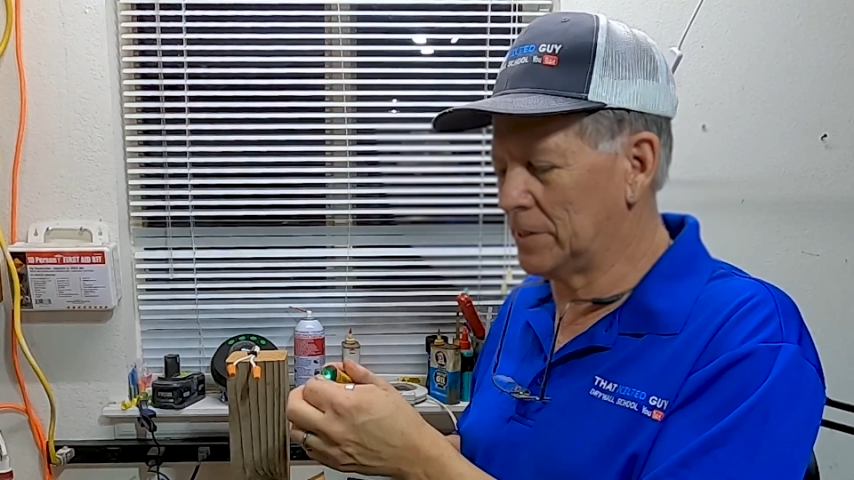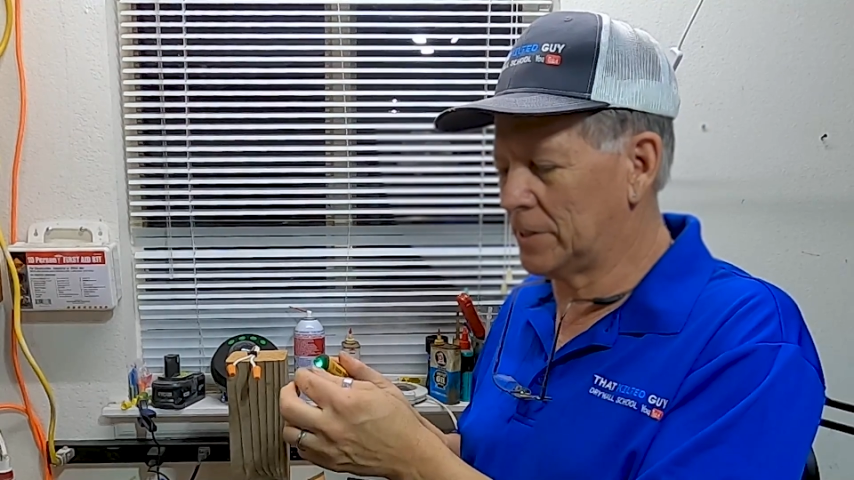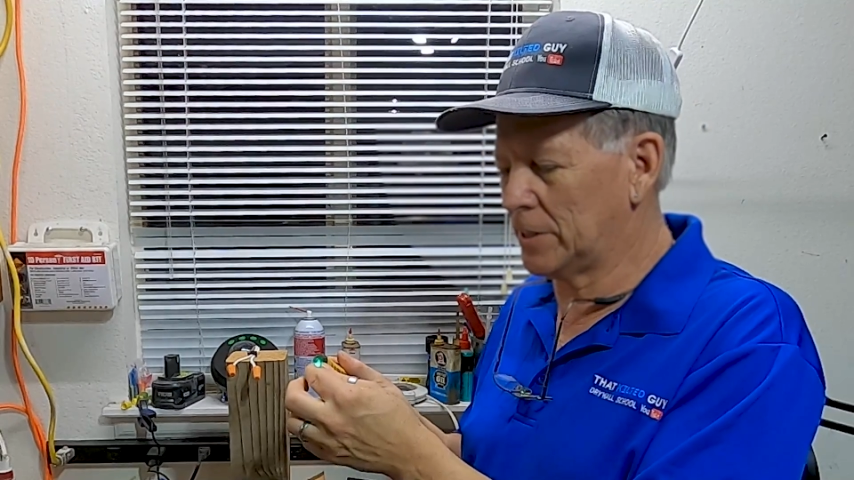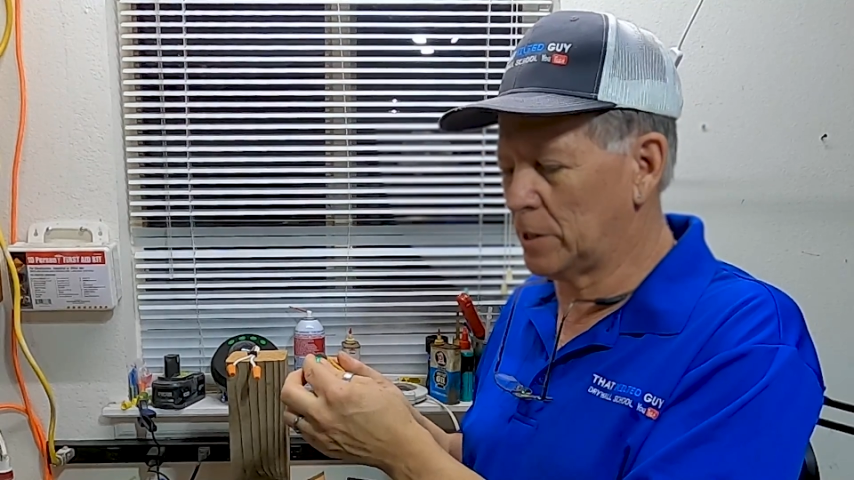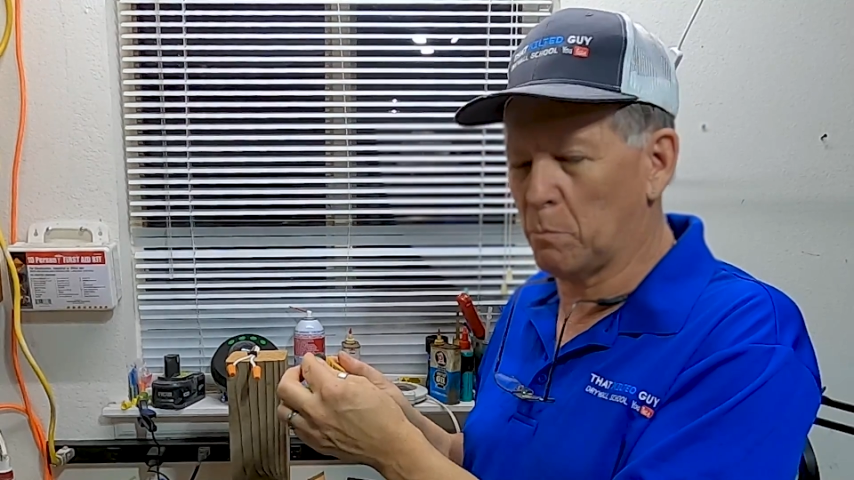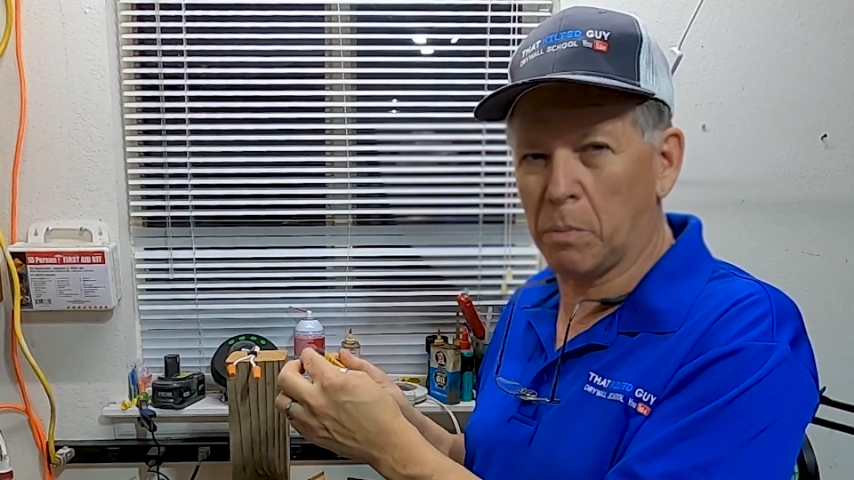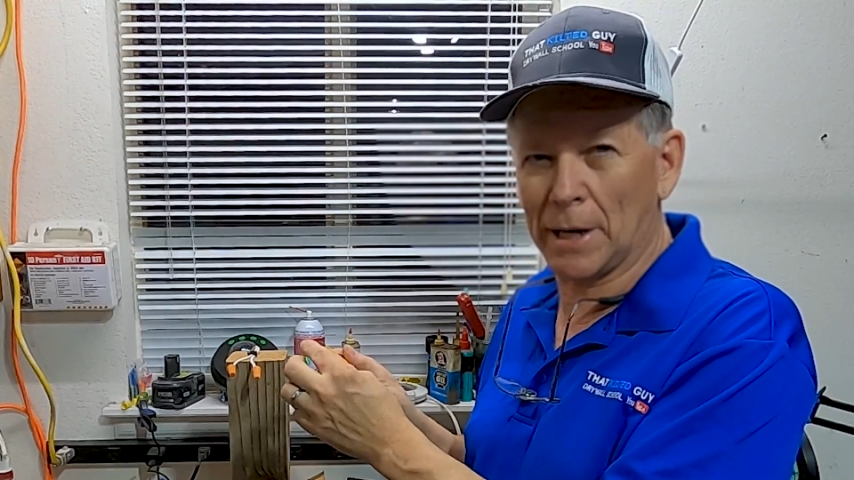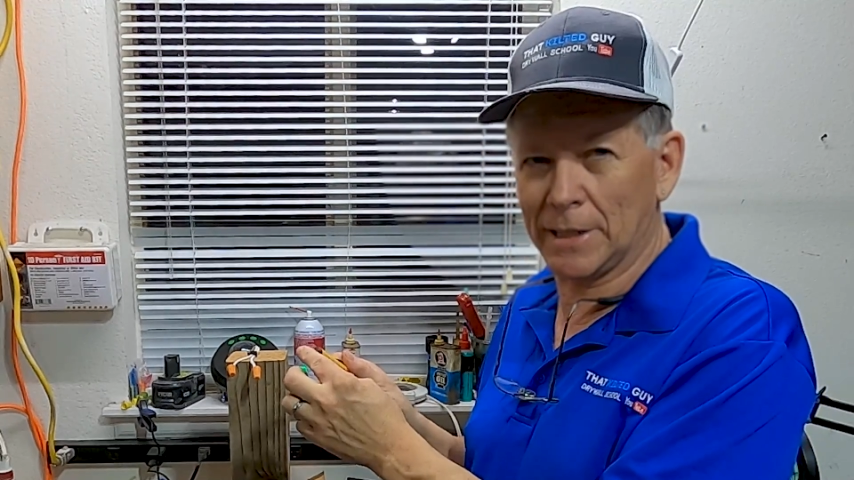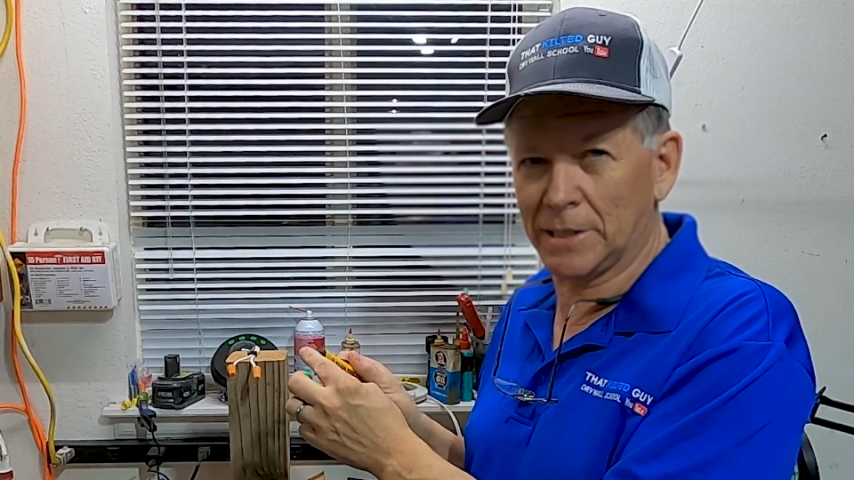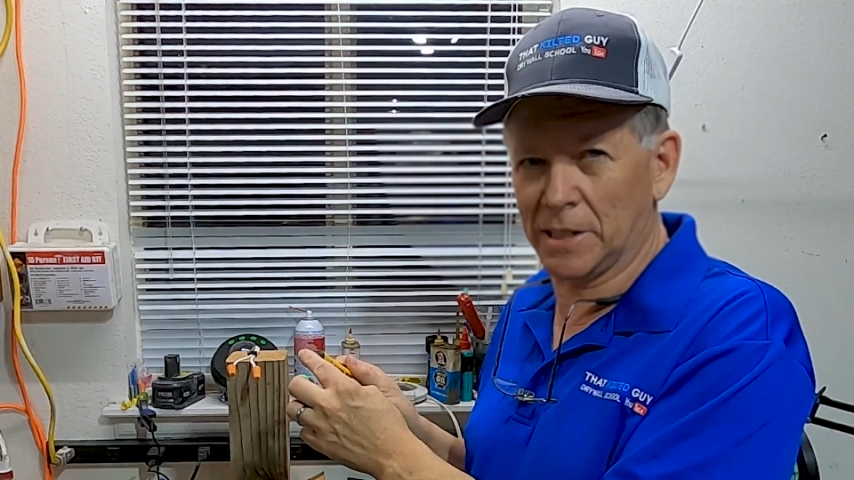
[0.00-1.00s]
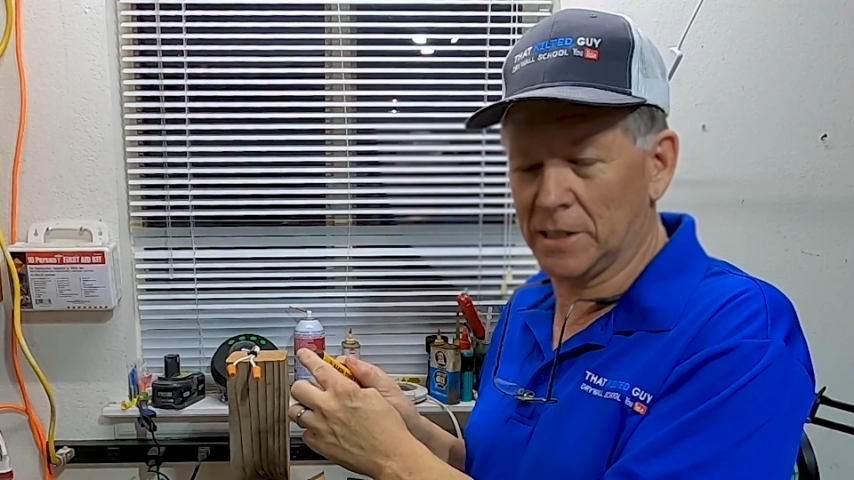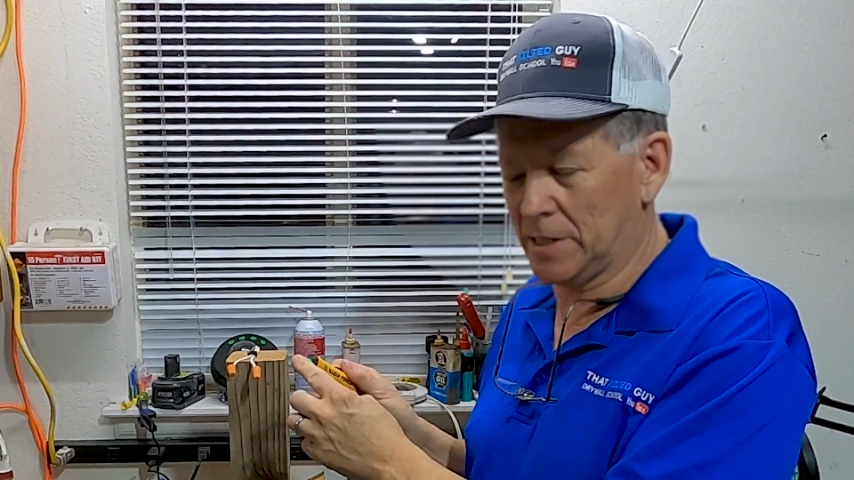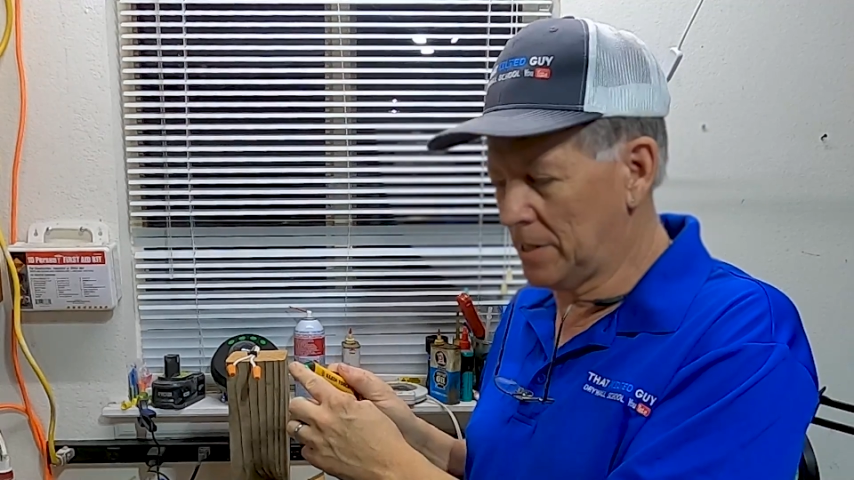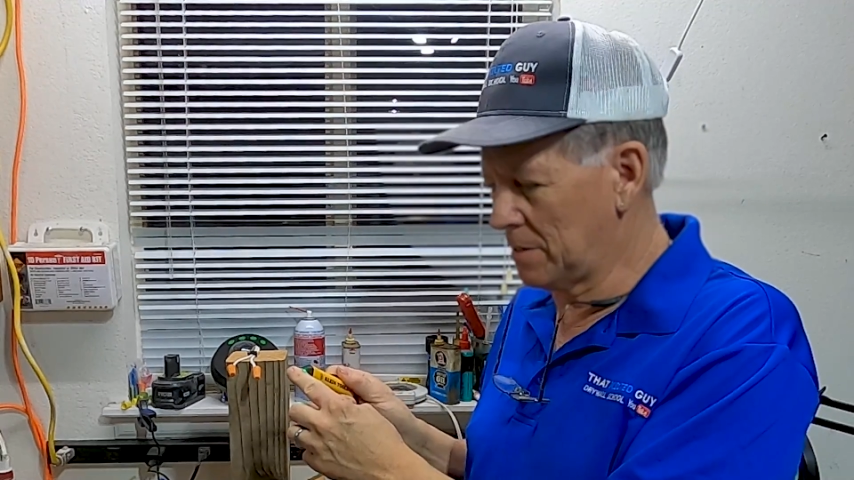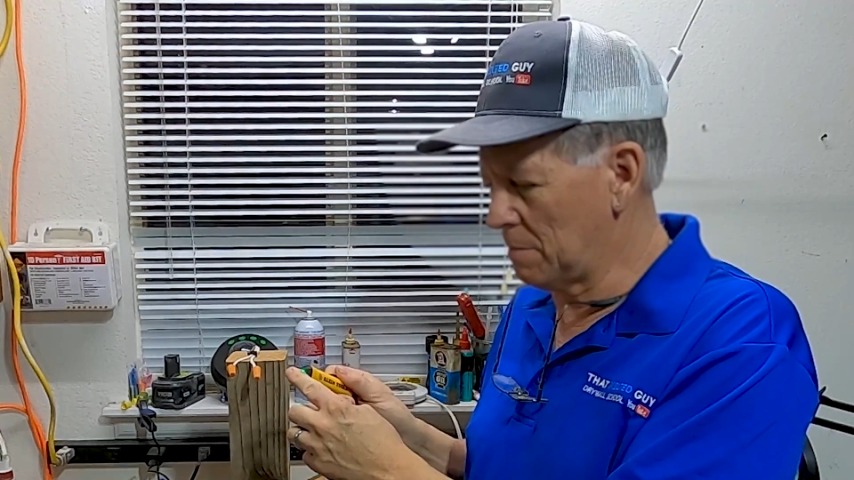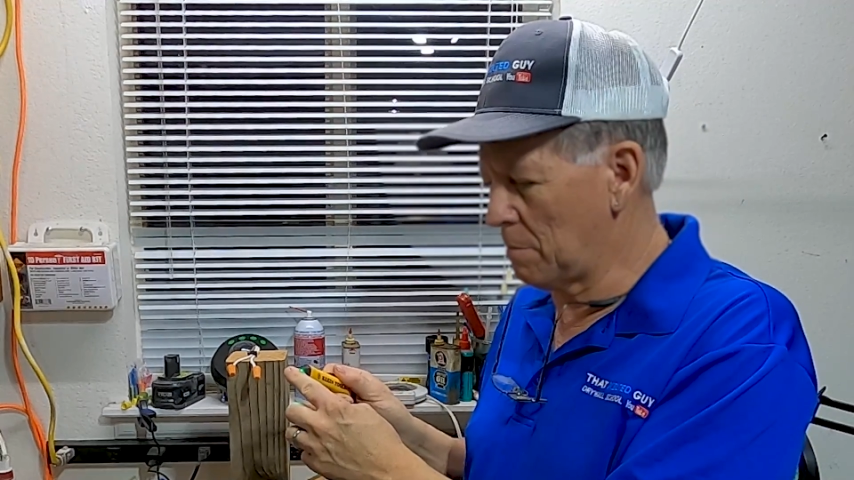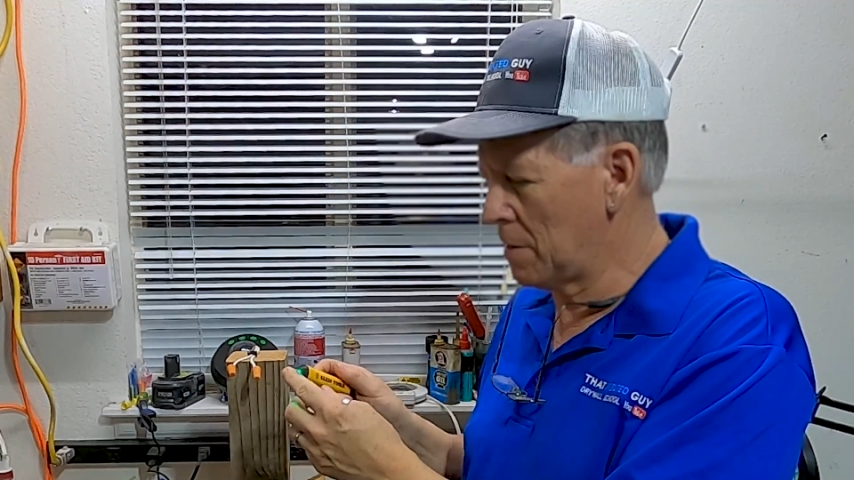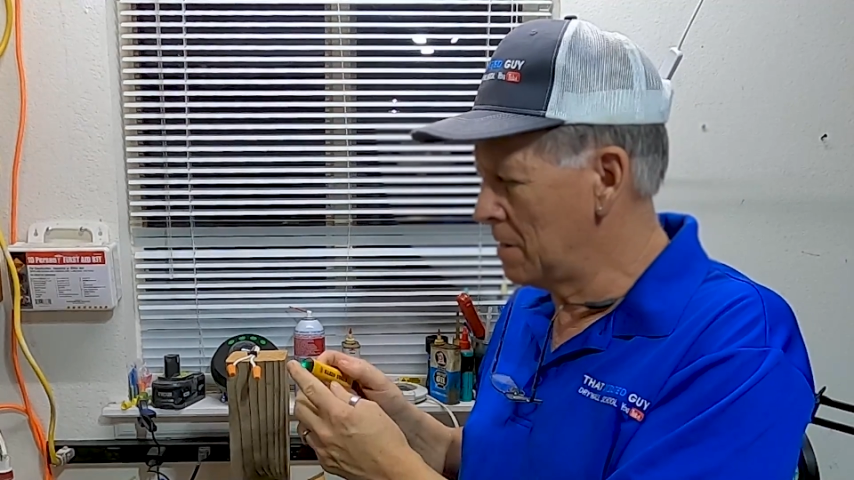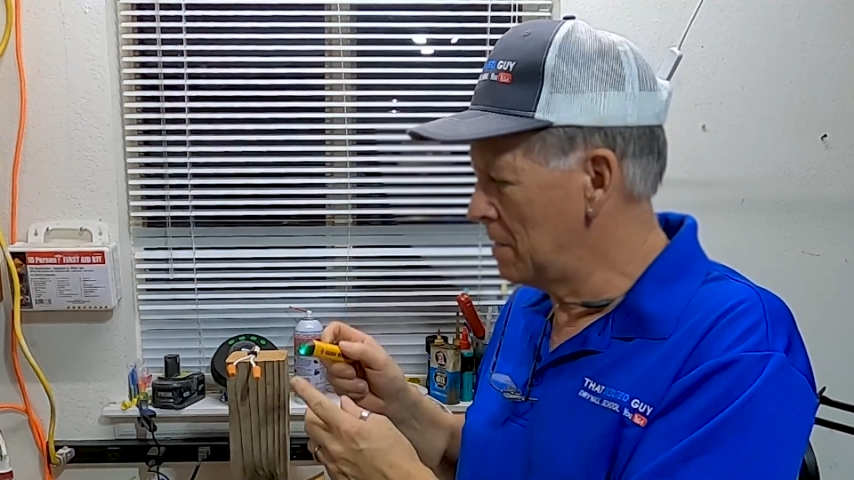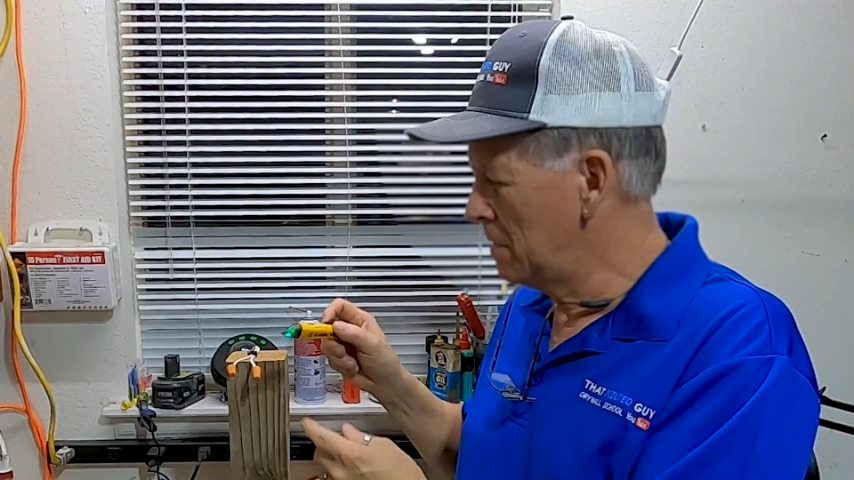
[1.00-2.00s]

It's just a plastic tip.